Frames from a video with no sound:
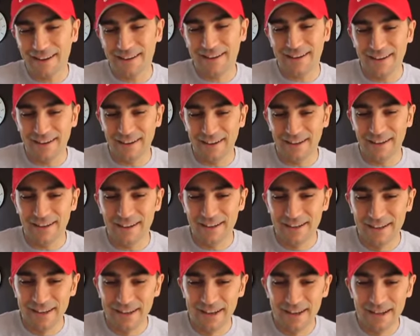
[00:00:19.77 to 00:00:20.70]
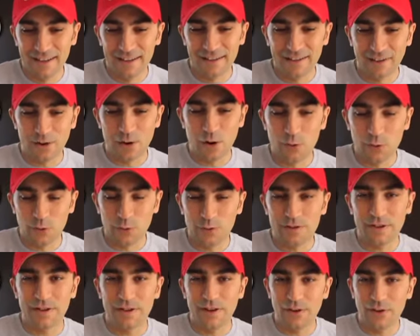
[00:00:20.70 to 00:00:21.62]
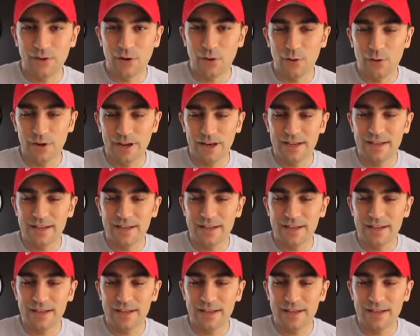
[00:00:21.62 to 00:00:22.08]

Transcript: And the coach was in there, Tony,